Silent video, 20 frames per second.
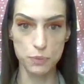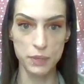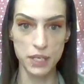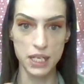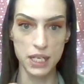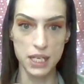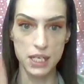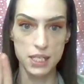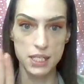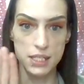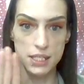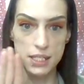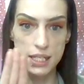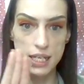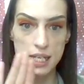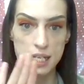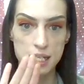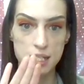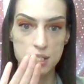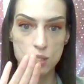because
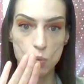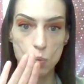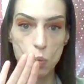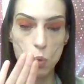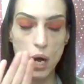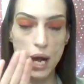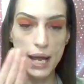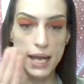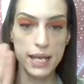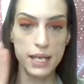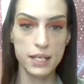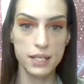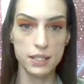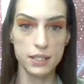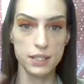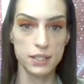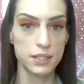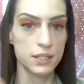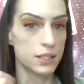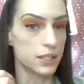it's white,
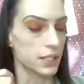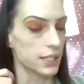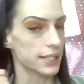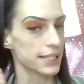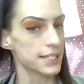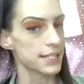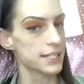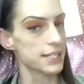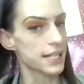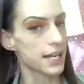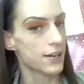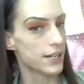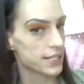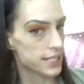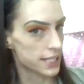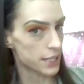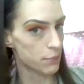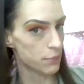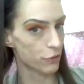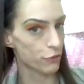look, this is how I
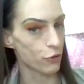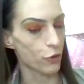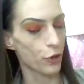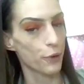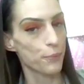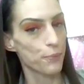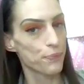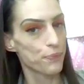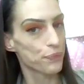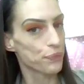did it before.